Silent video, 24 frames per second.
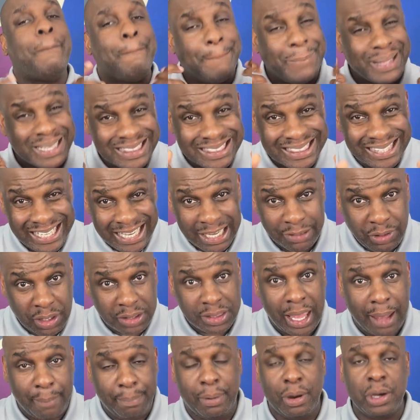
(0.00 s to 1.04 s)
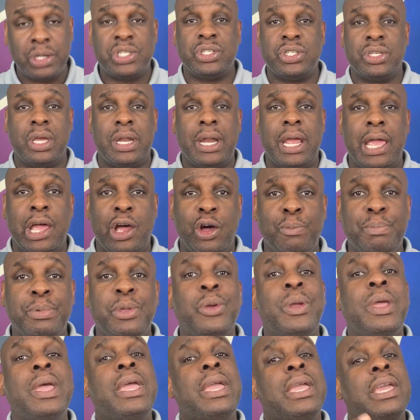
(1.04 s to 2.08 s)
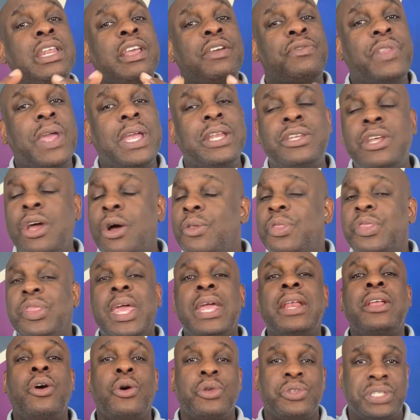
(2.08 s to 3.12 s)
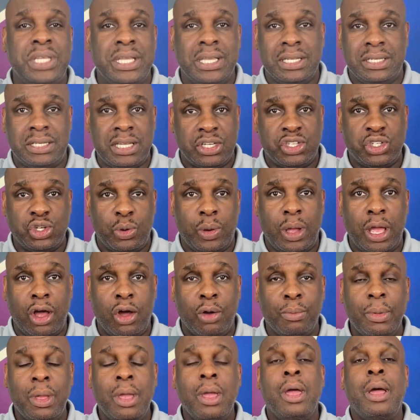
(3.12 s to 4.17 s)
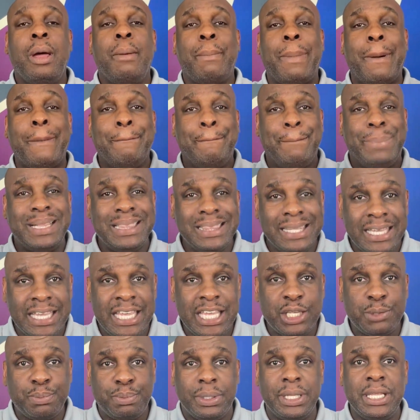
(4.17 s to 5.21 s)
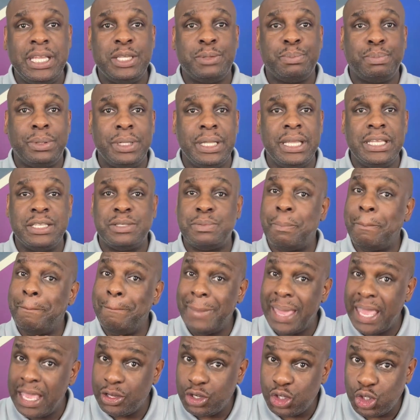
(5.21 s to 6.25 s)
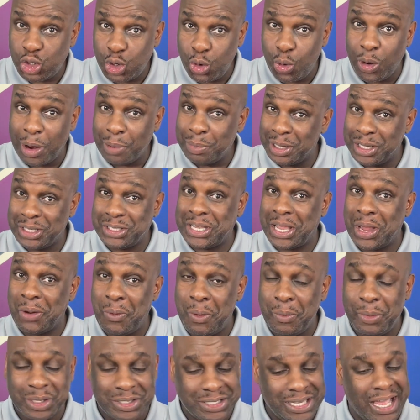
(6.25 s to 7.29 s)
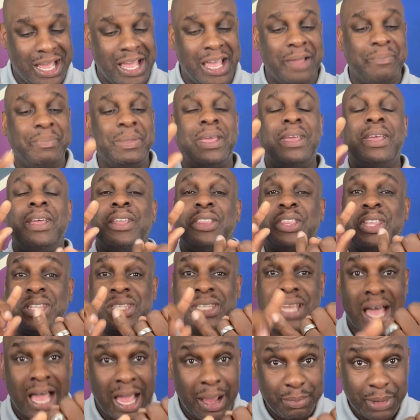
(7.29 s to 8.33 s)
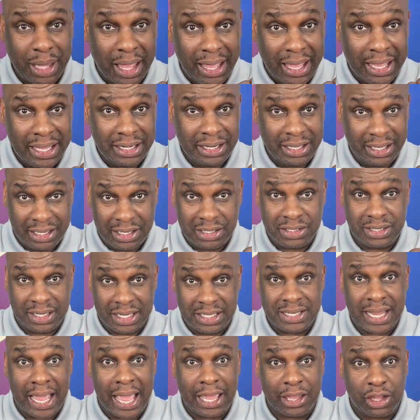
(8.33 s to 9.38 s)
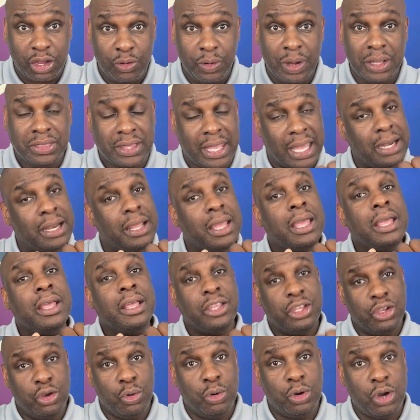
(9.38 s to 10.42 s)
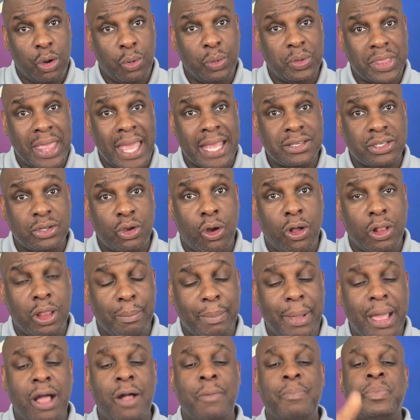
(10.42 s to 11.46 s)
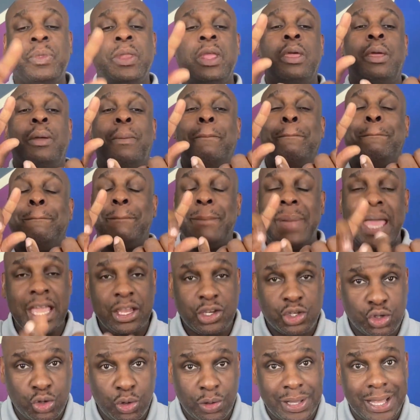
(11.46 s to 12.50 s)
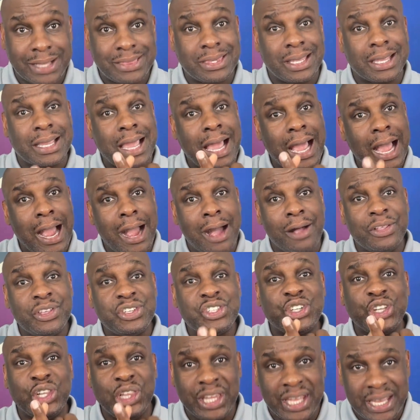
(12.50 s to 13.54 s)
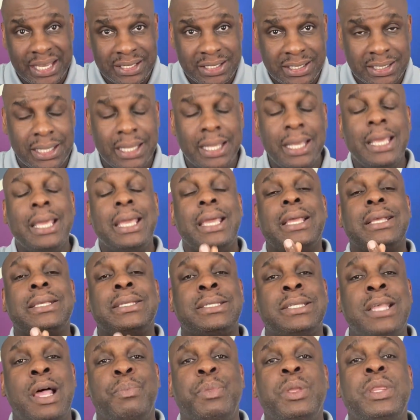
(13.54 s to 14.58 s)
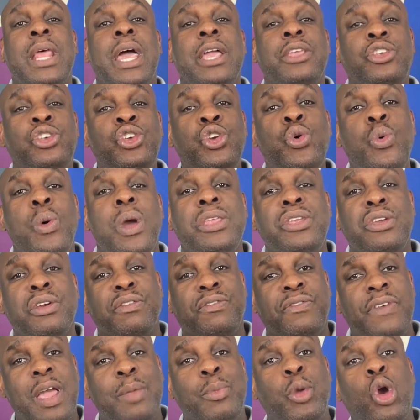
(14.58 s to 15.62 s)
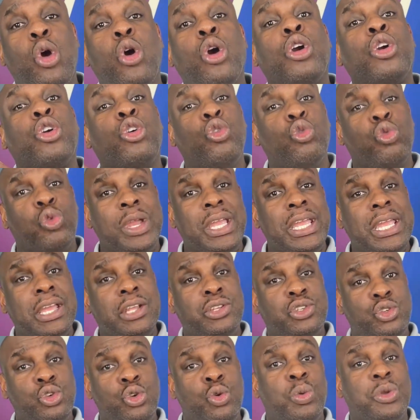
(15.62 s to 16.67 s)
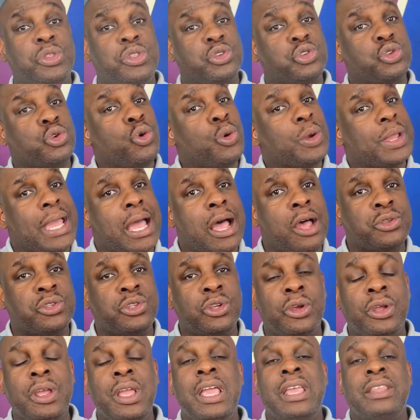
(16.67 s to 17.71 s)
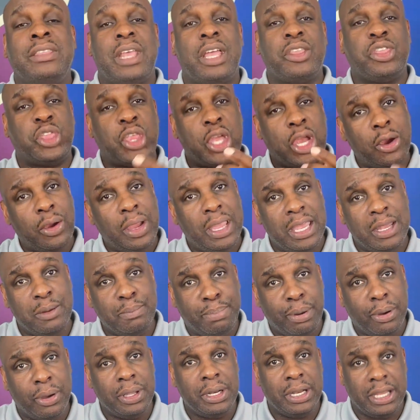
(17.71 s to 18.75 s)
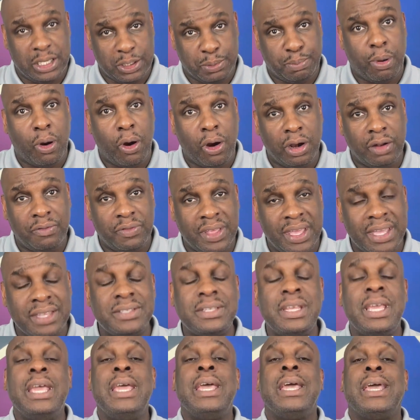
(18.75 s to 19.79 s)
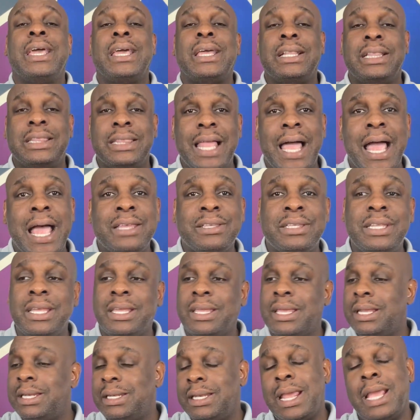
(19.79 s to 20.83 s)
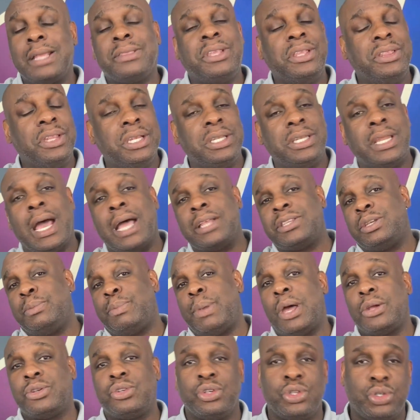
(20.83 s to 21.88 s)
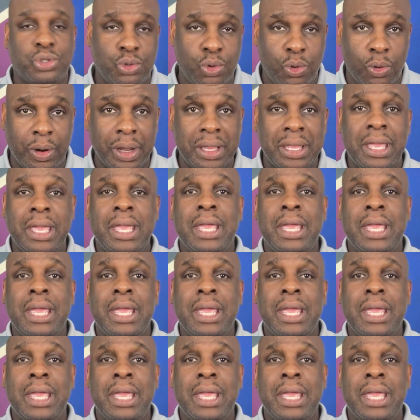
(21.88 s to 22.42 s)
believe that that person's going to help you, and if they don't, then go seek additional help. But please, please, please make sure, I'm going to say it one more time, the timeline is accurate, that you know what that's all about. Make sure that the college list is something that you and your family are agreeing to with the school counselor, that their input is part of this, and lastly, connecting the dots about your story.